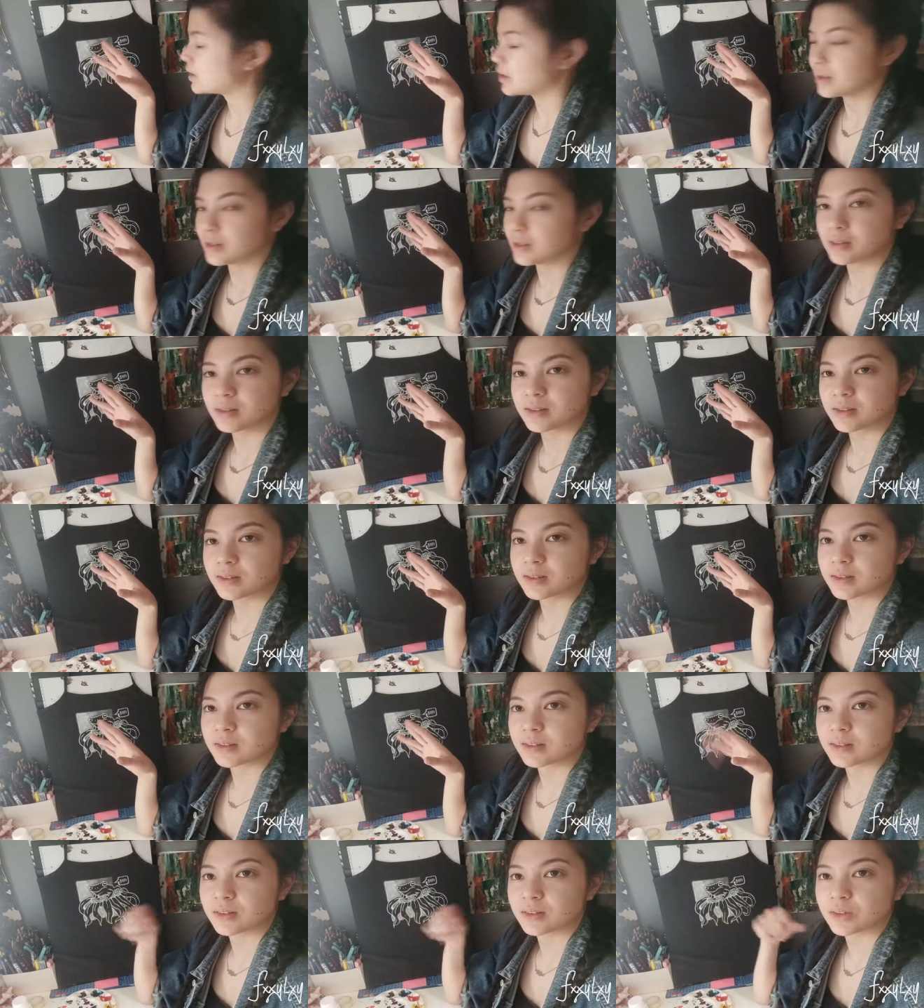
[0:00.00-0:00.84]
it,
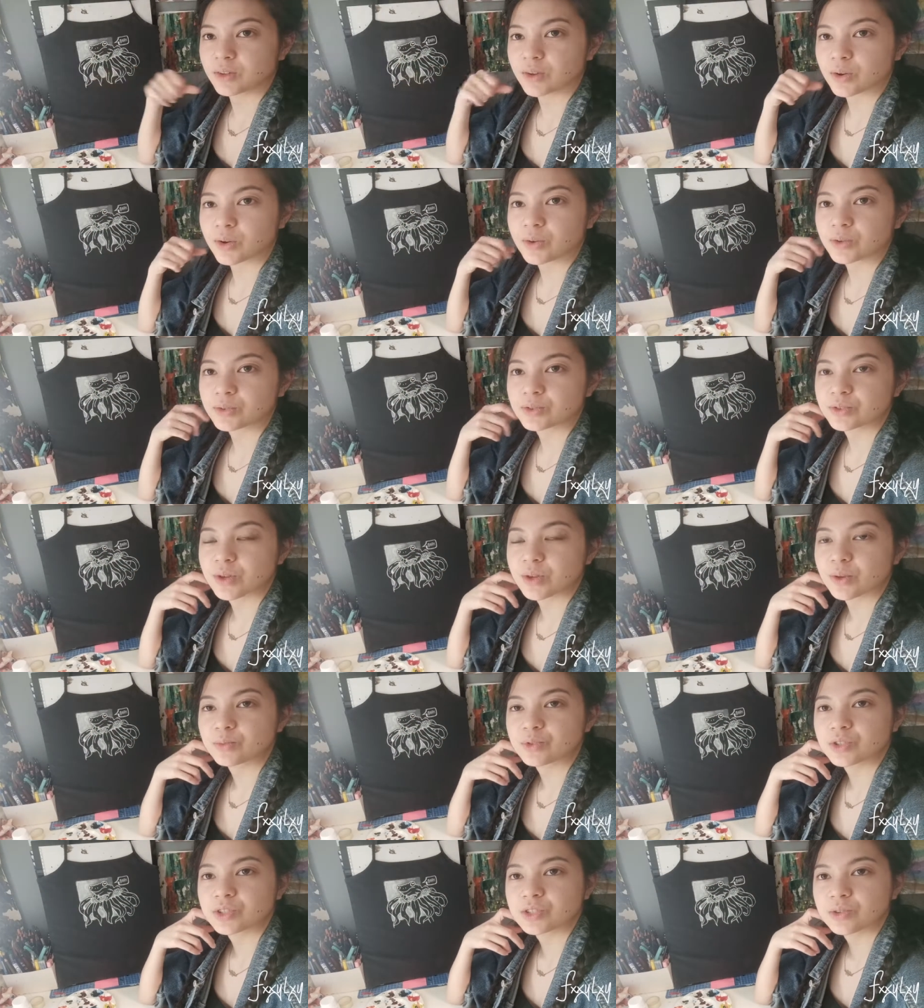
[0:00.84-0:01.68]
you know? So
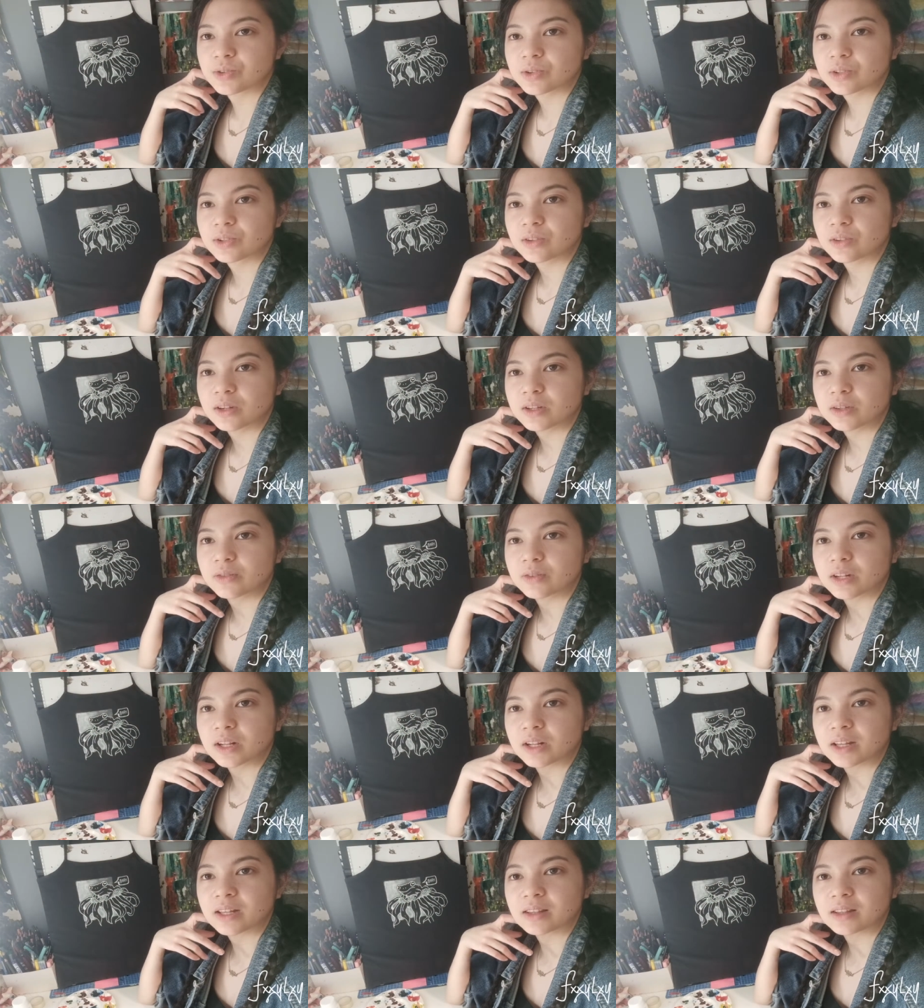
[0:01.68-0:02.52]
I'm just going to leave
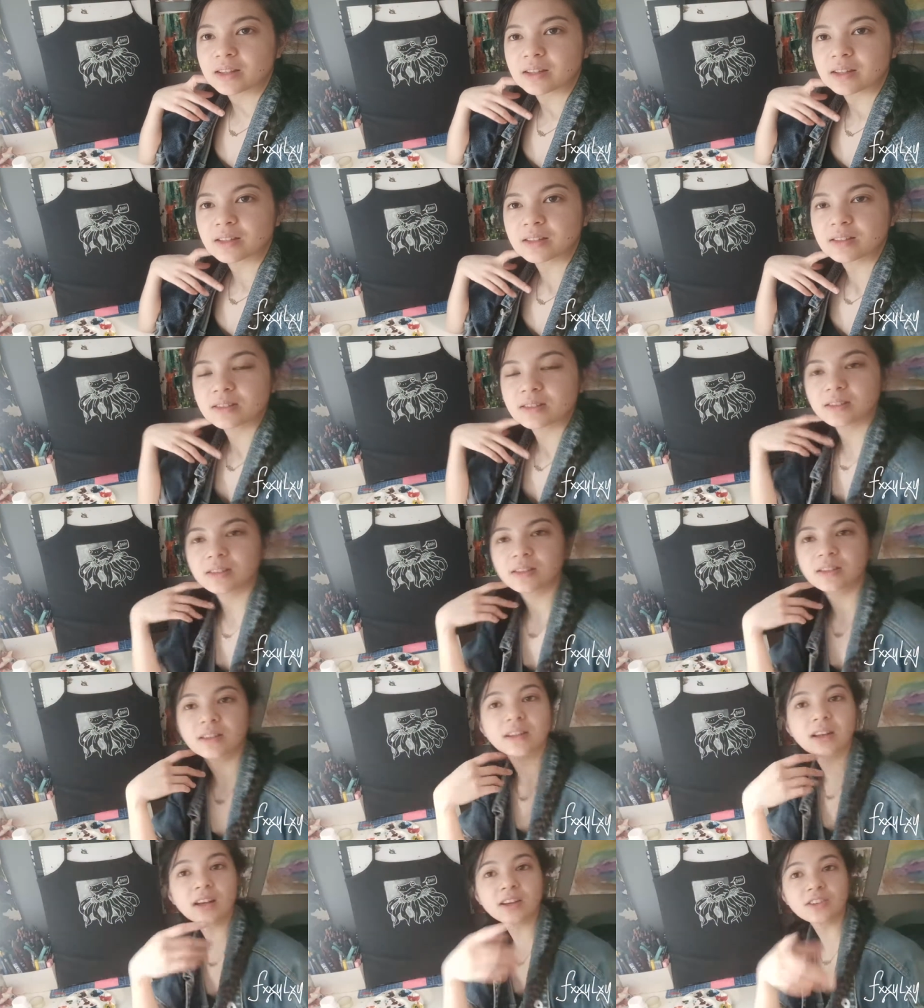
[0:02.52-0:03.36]
it like this.
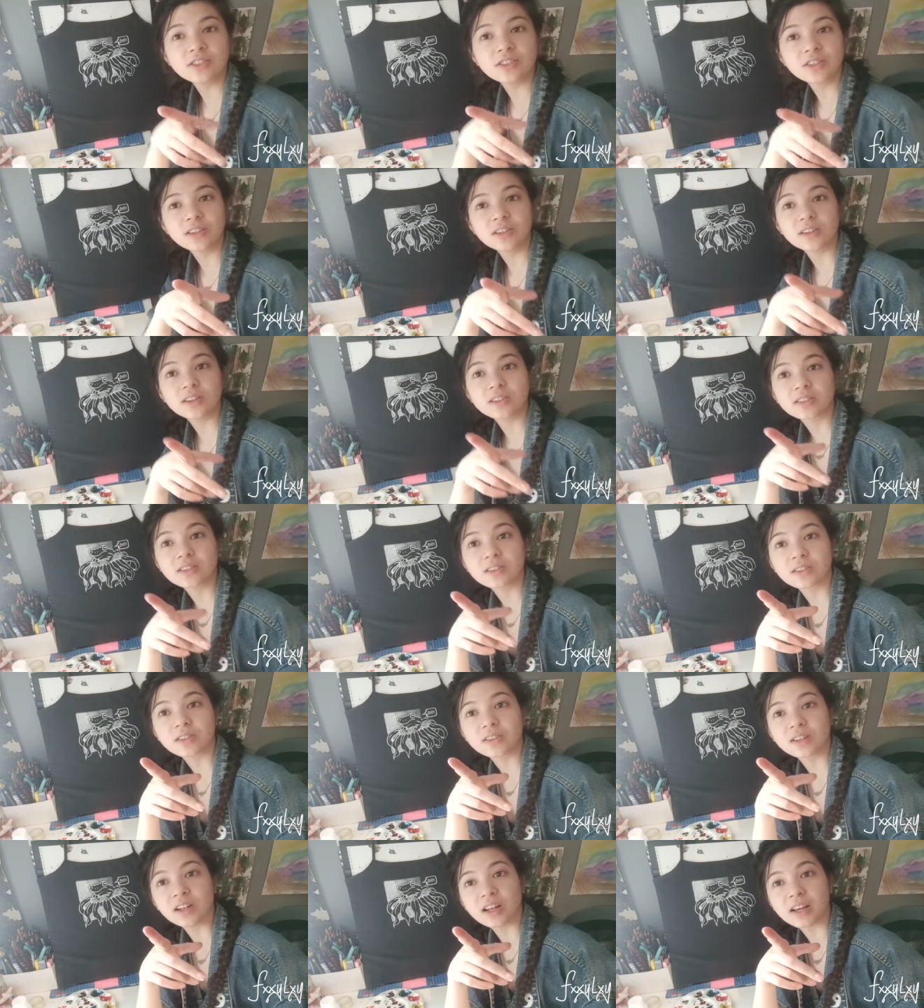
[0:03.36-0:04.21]
It actually looks
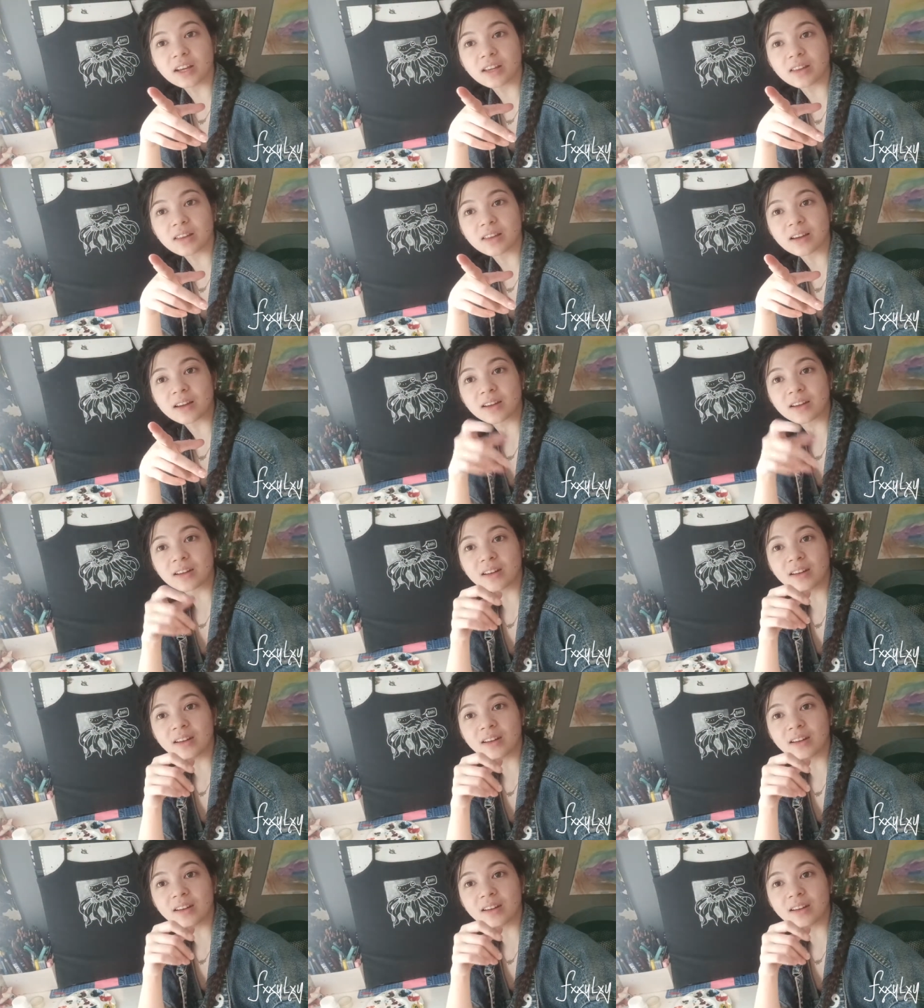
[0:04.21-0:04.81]
good like that.